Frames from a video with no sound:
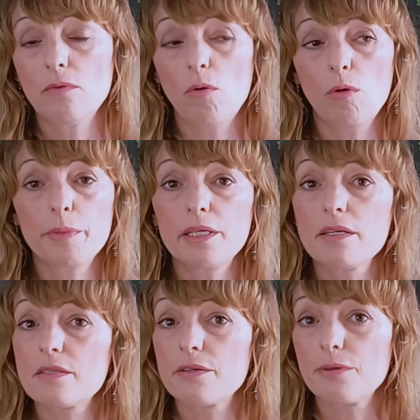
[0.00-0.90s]
or
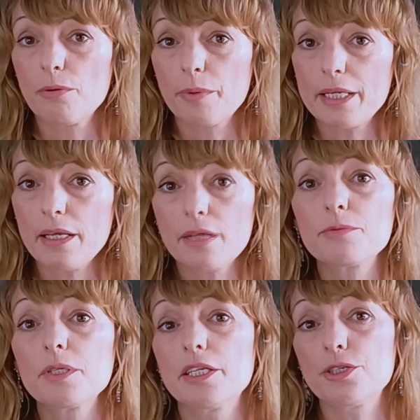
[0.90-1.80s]
because they're already in
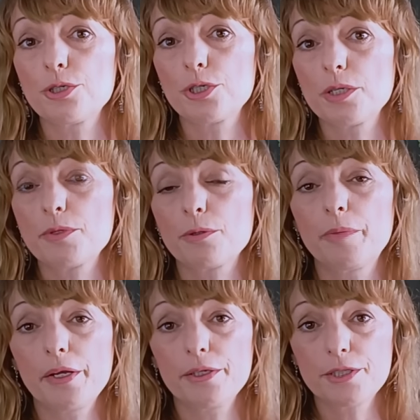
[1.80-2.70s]
relationships or
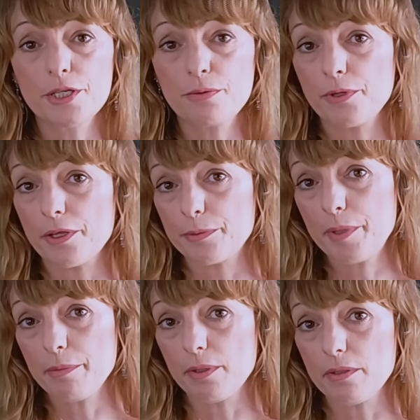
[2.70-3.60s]
marriages with other
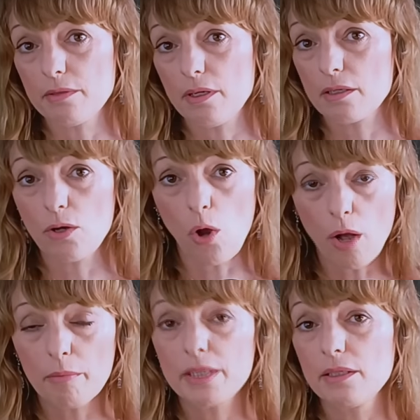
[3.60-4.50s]
people, a
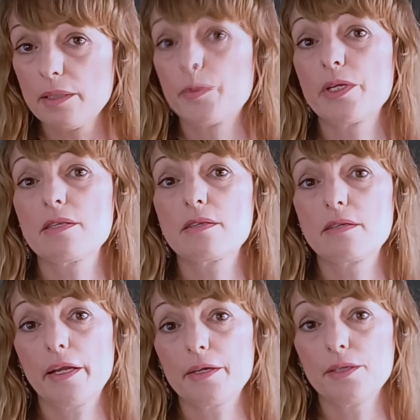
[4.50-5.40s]
common limerence
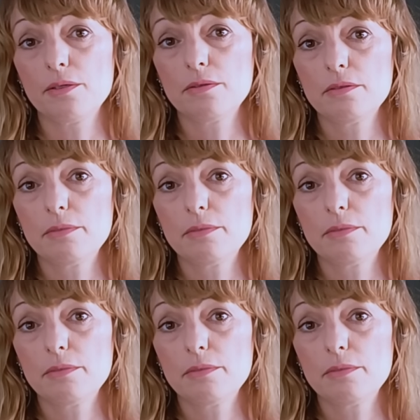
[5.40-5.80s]
scenario.